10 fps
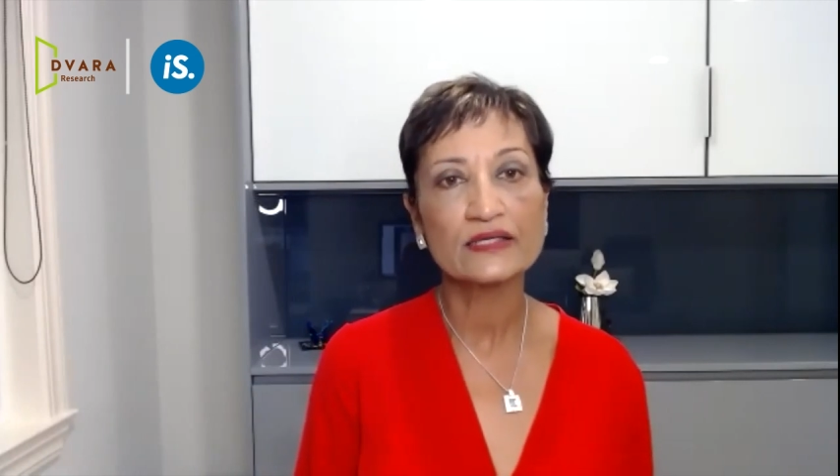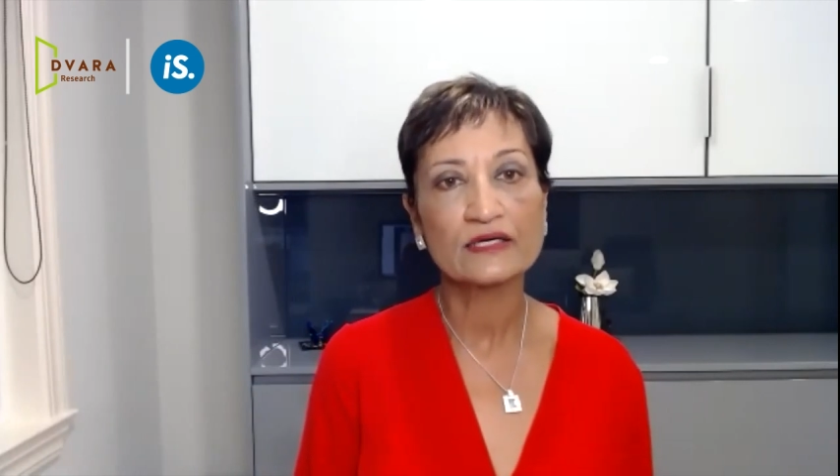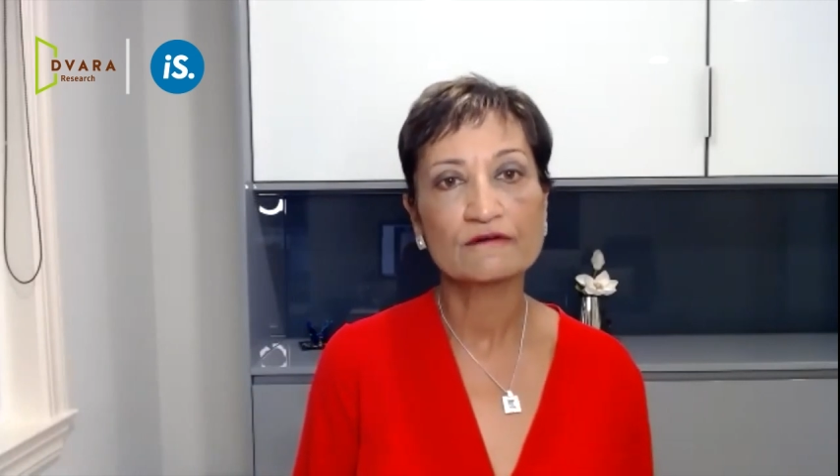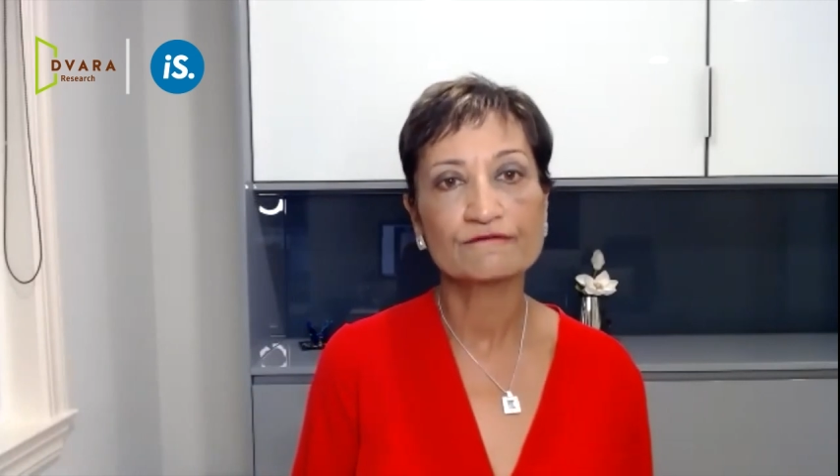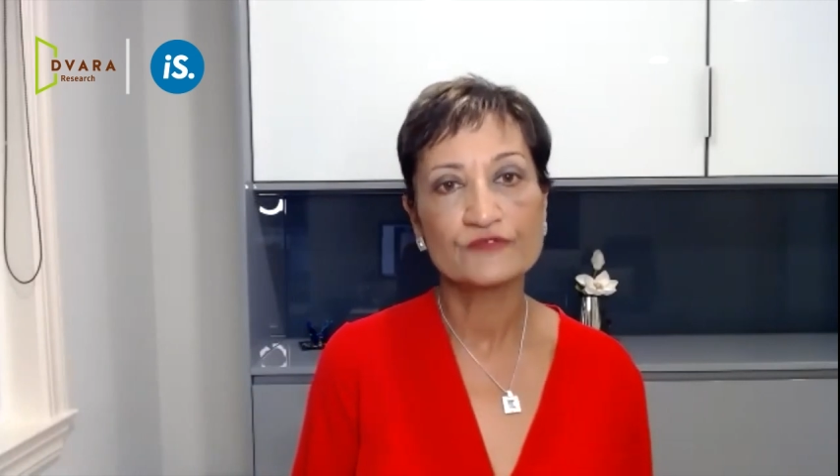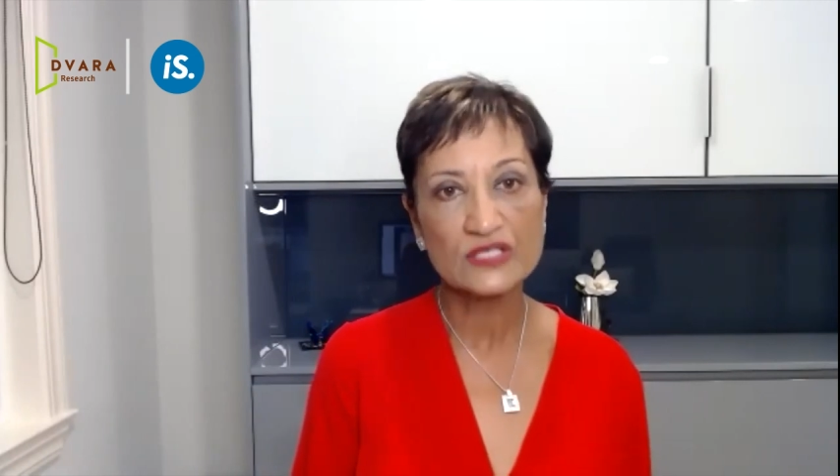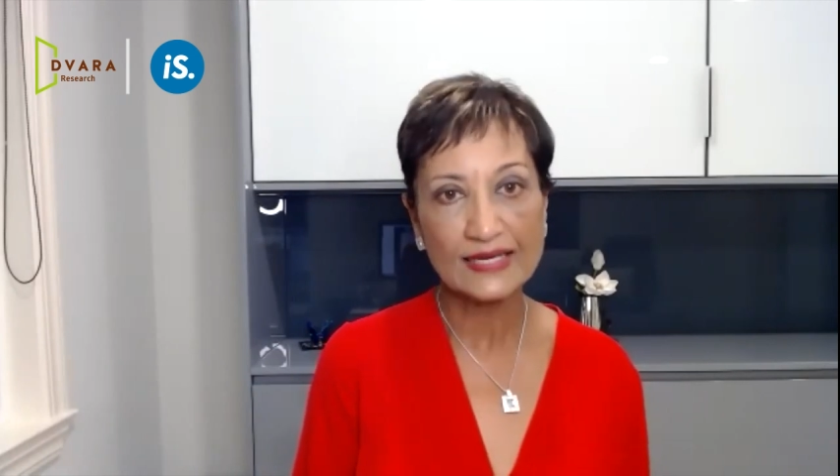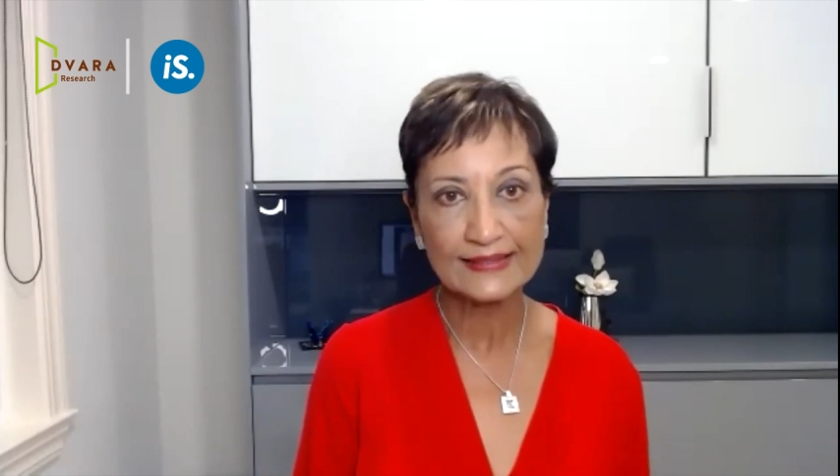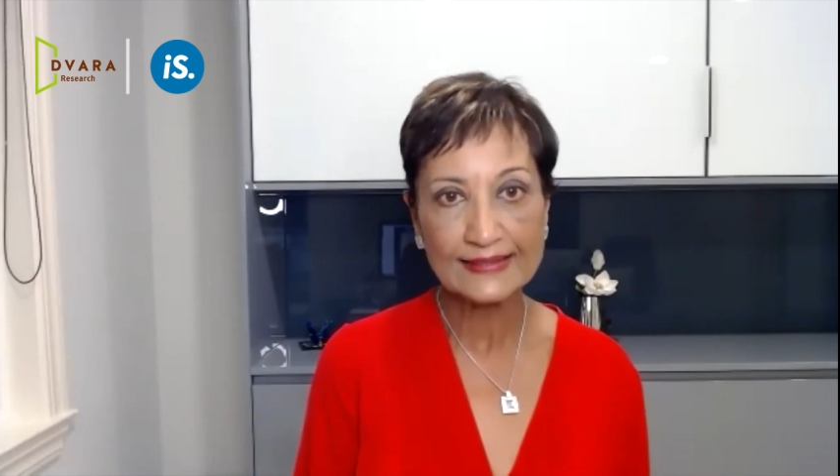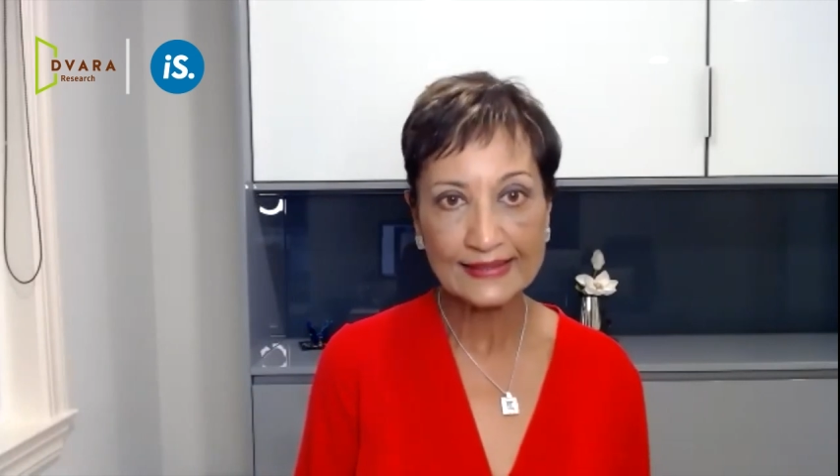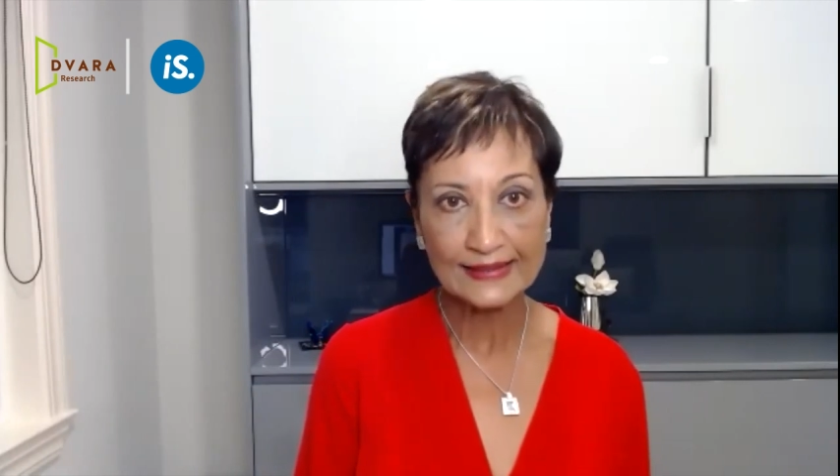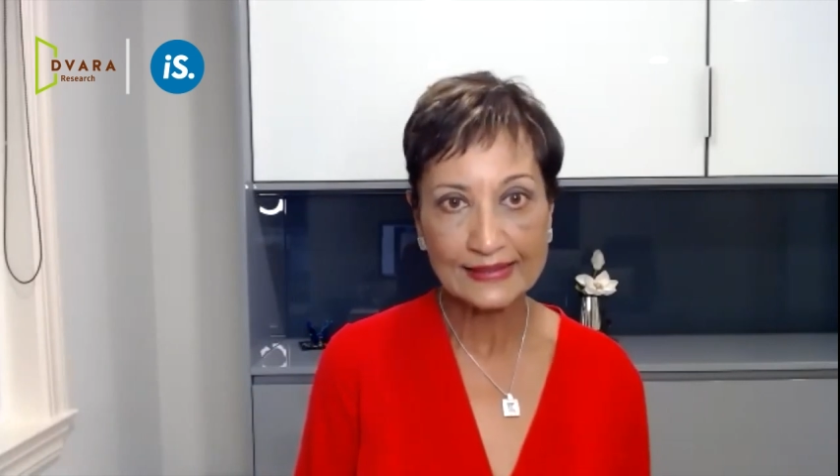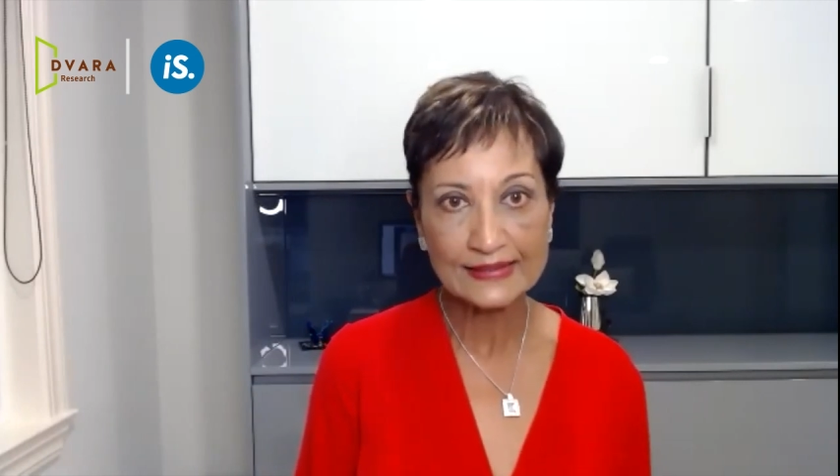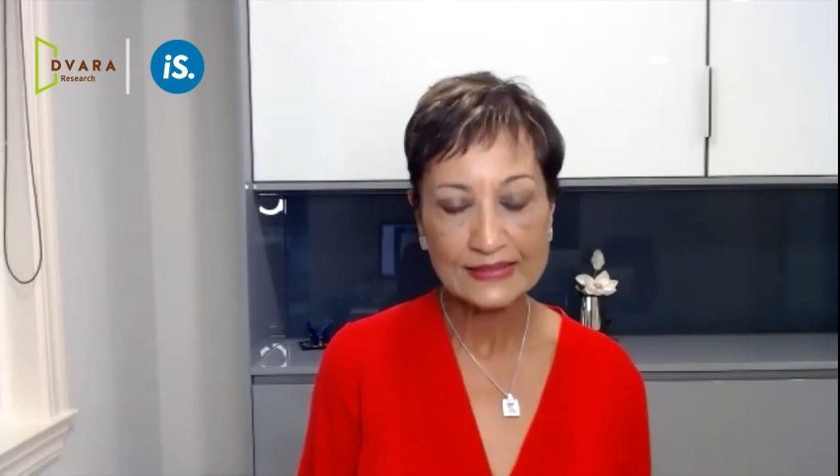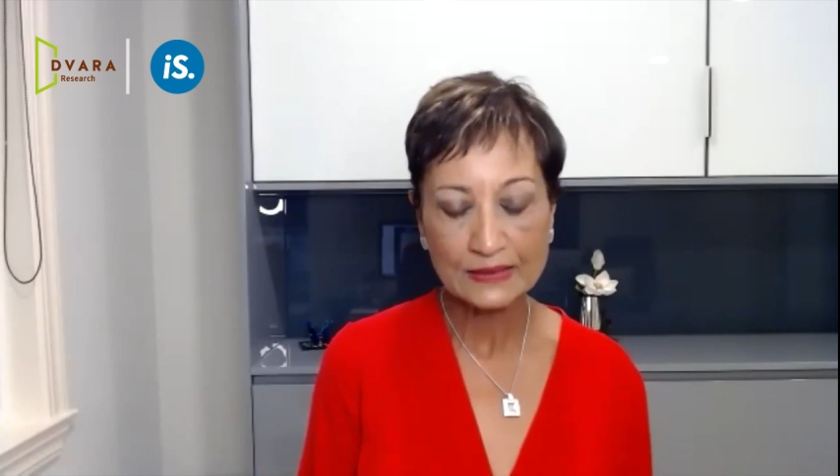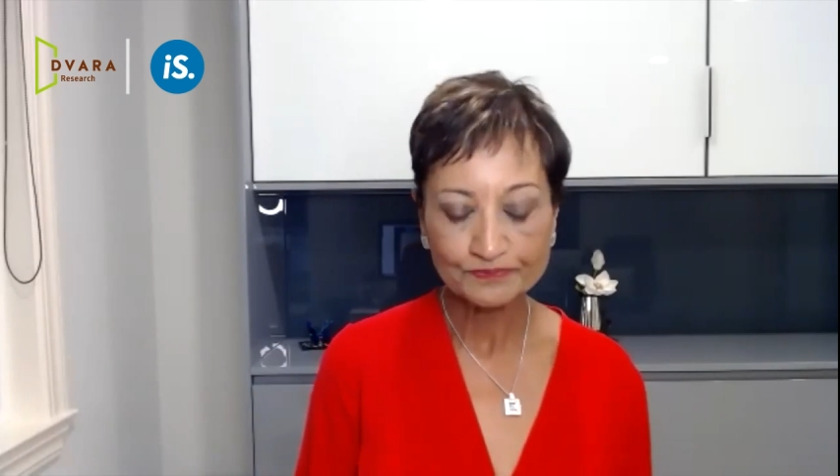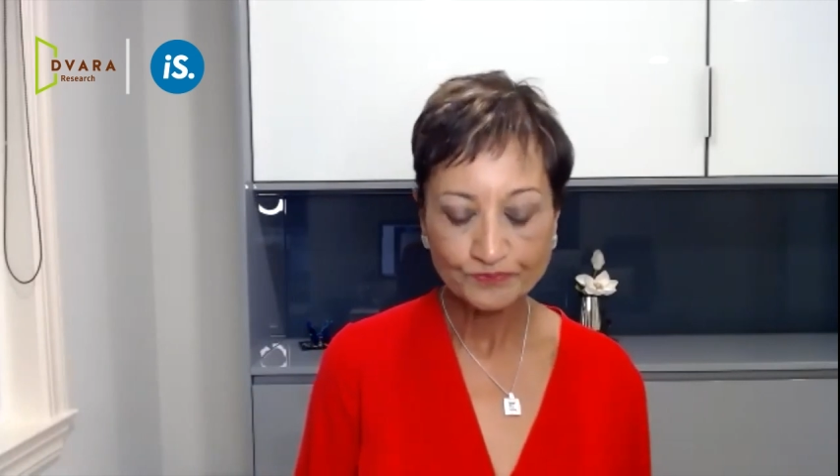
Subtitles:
of techniques